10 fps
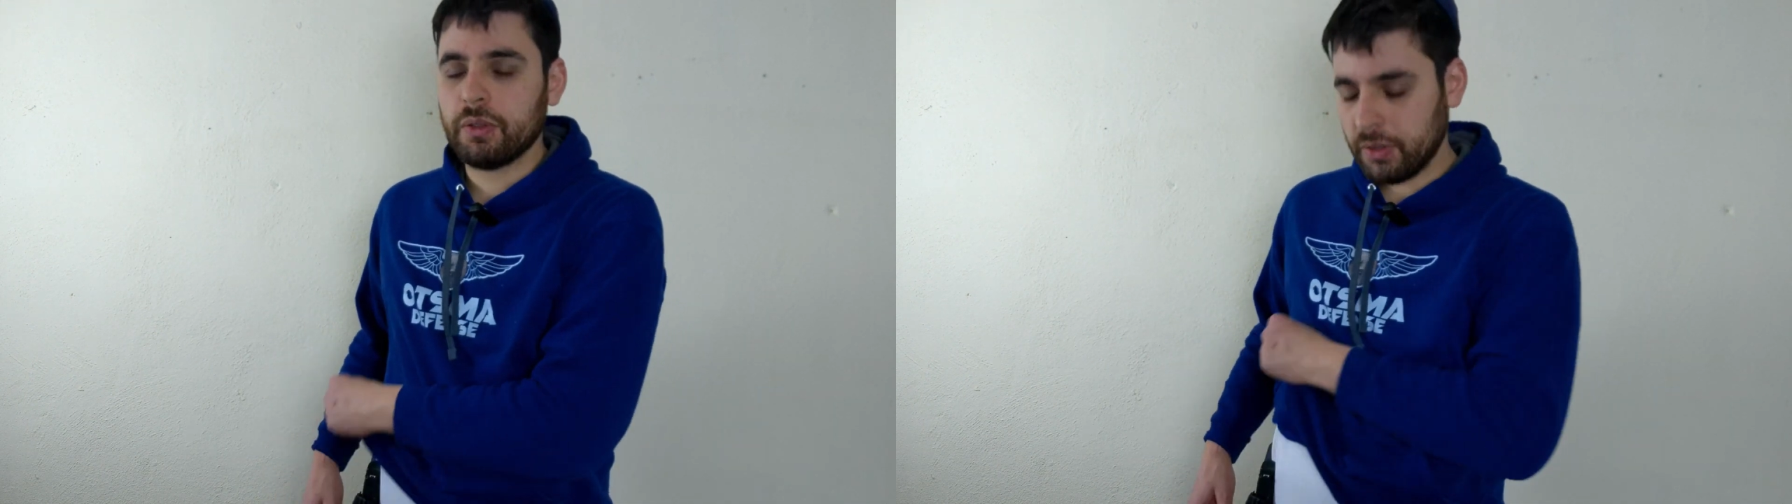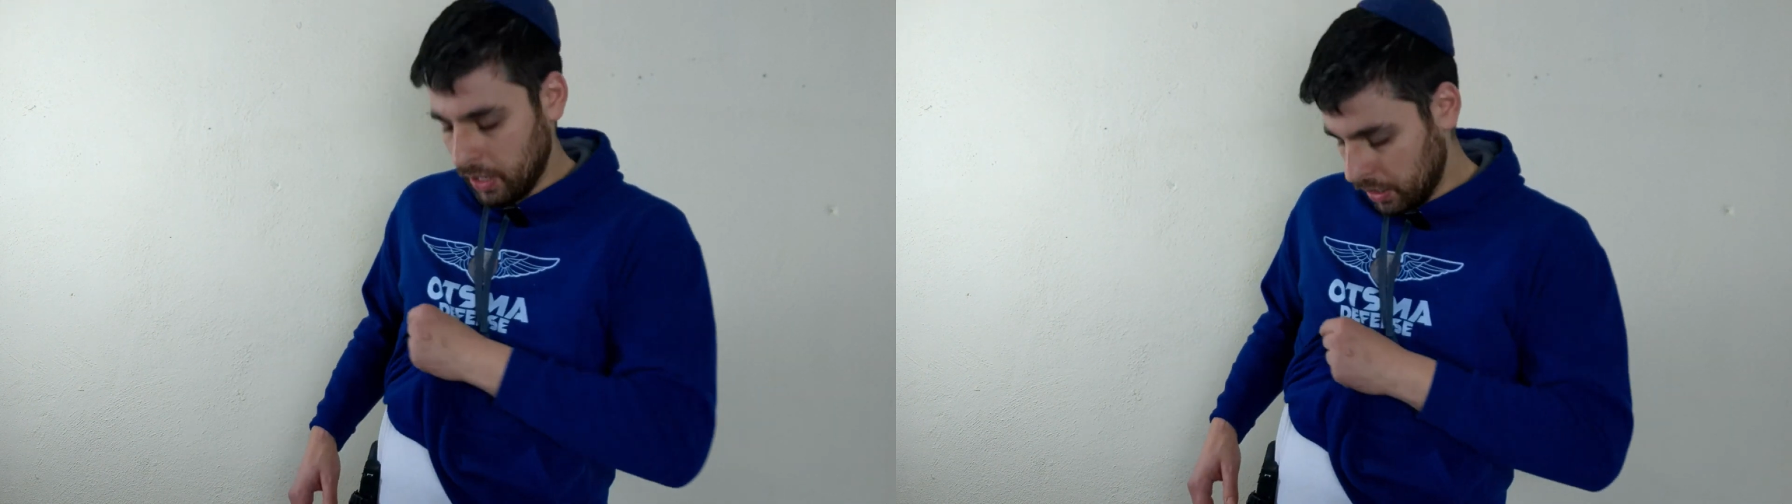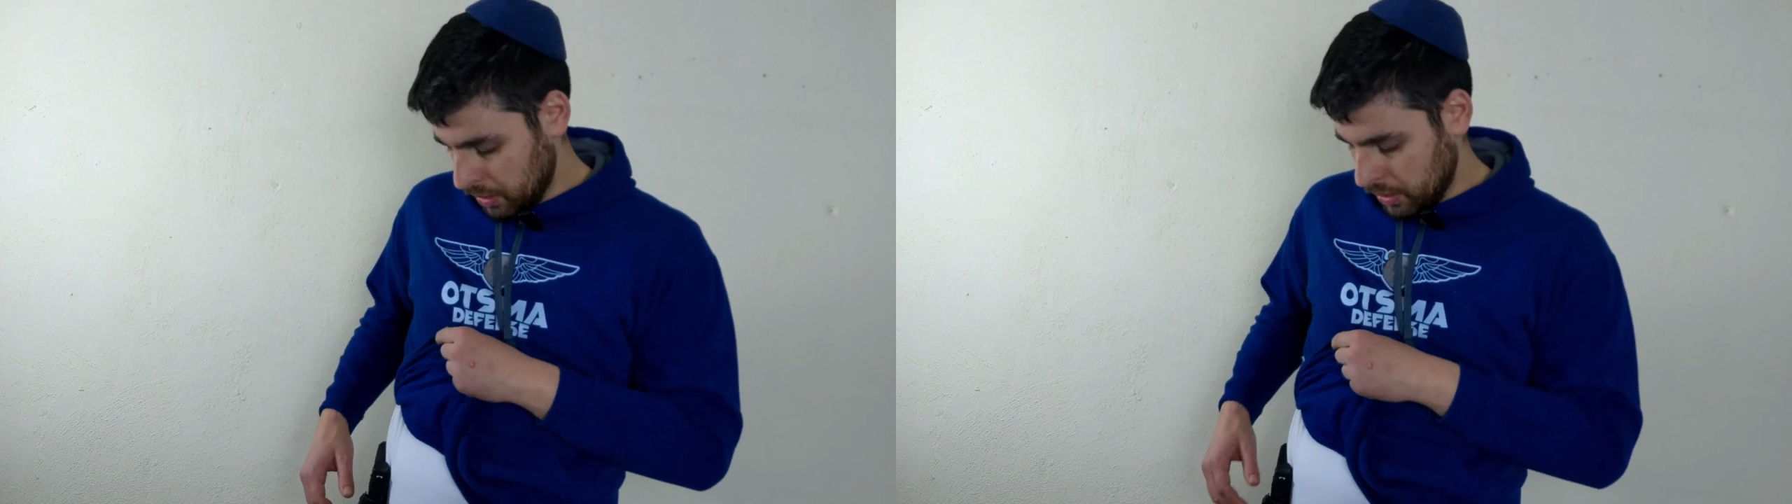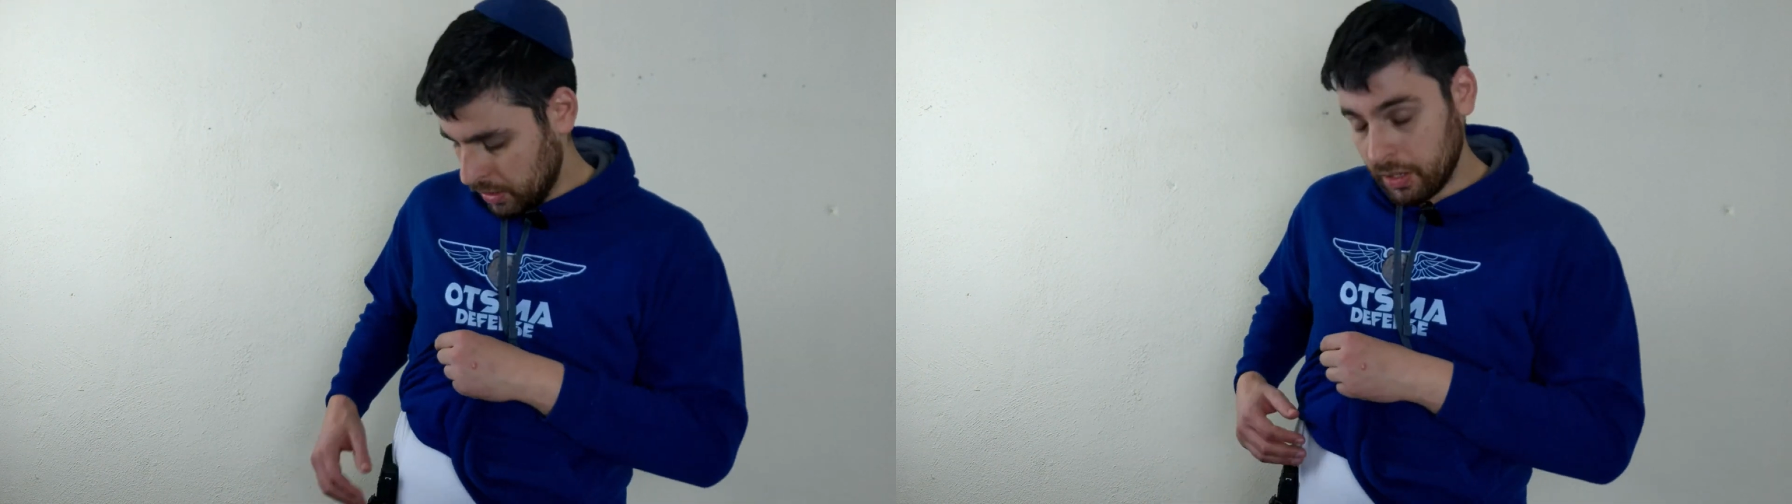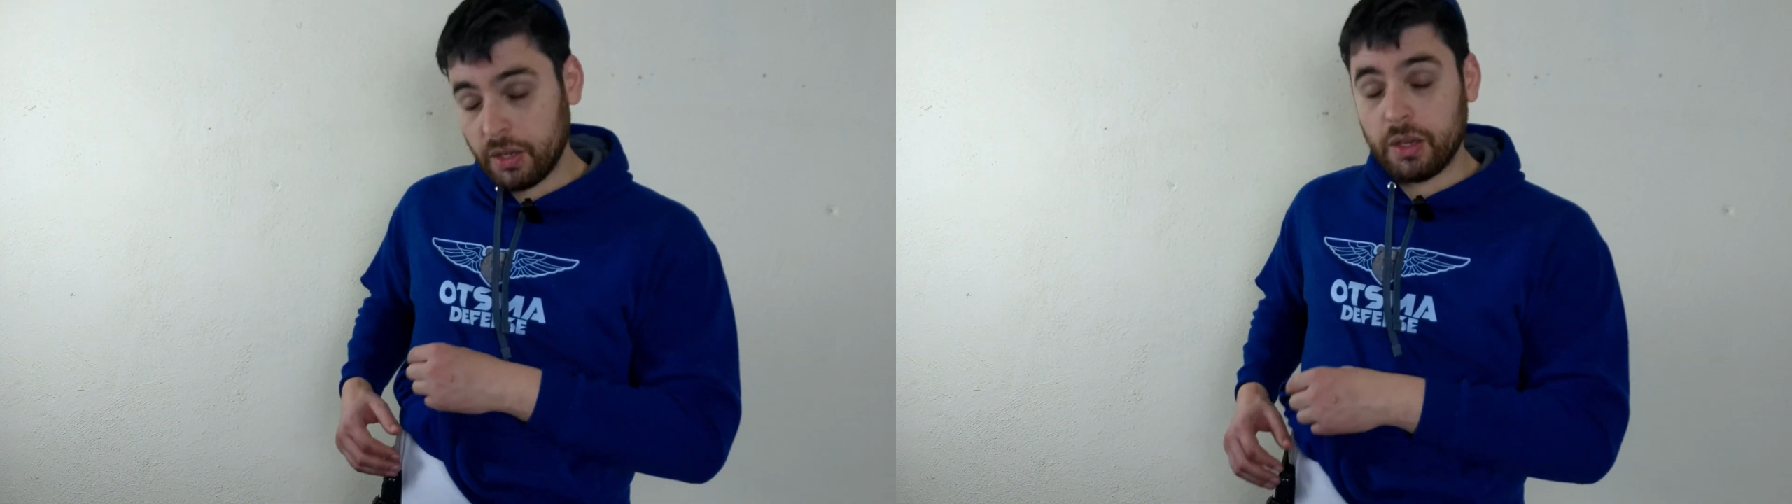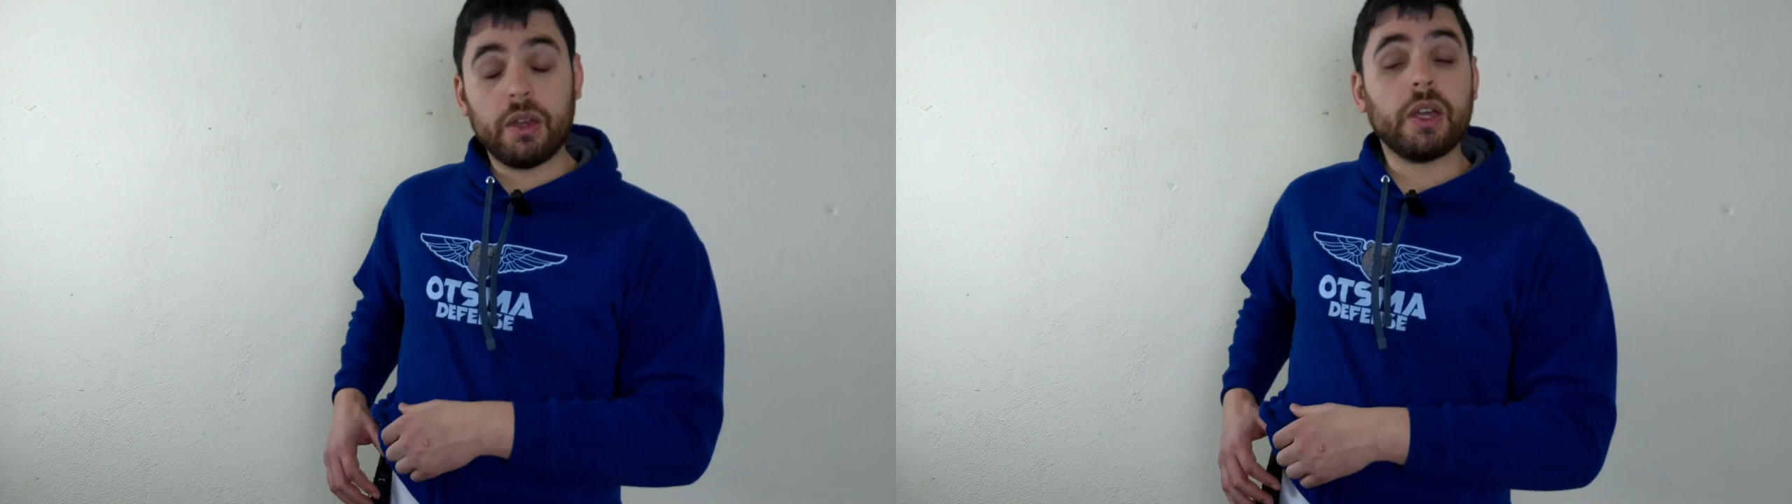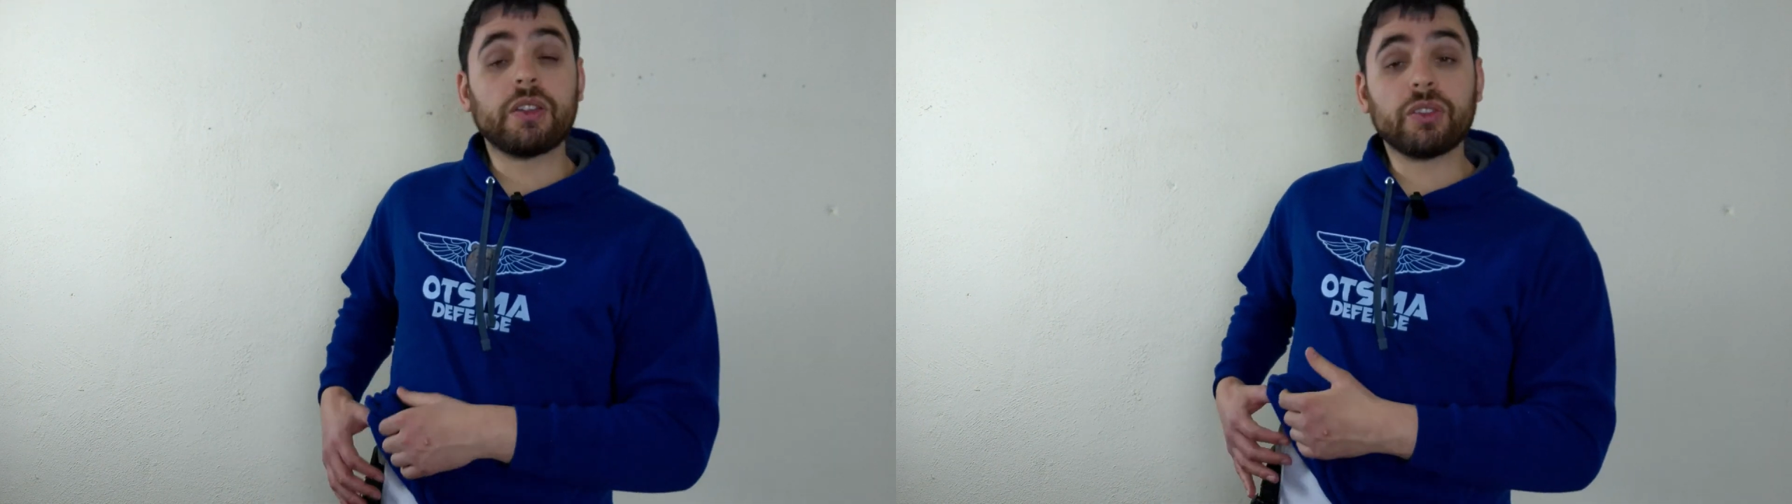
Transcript: Okay, it